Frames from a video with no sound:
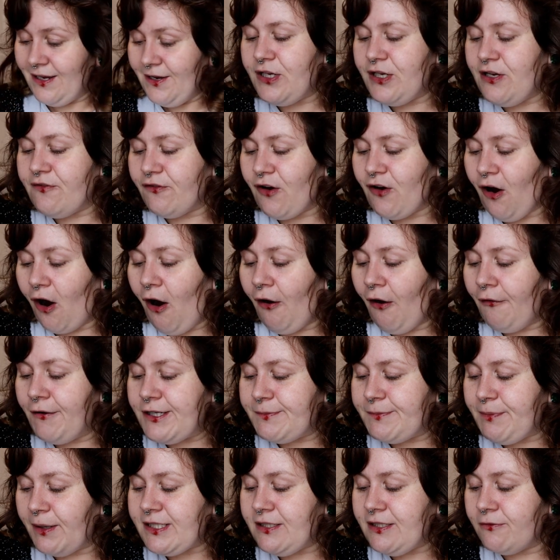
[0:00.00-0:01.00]
You've got
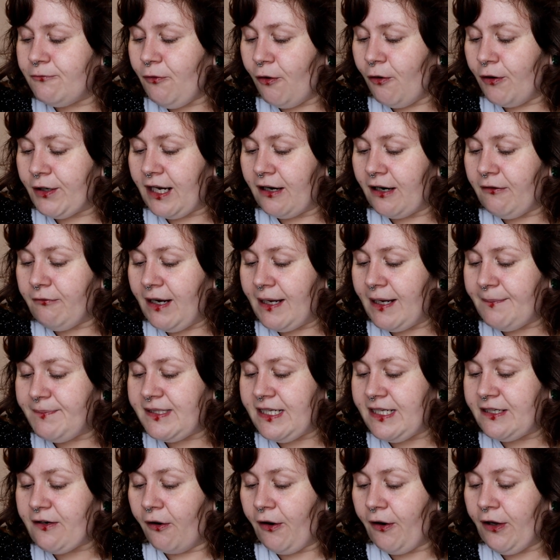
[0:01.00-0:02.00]
orange blossom water,
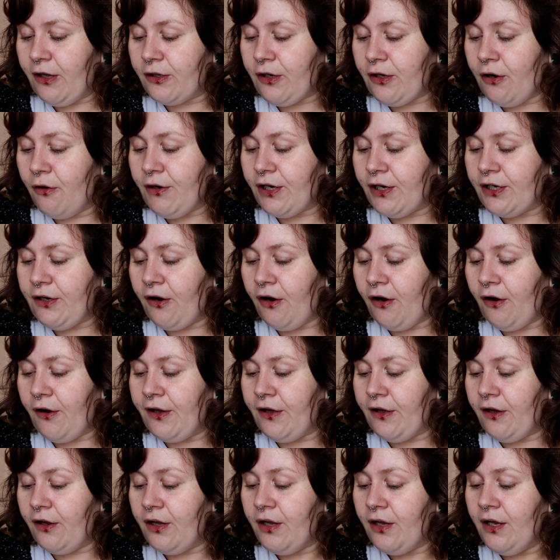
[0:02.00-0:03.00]
rapeseed oil, coconut
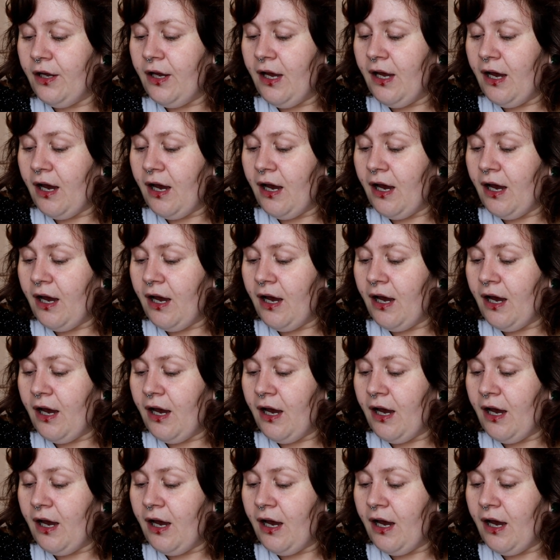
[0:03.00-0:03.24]
oil,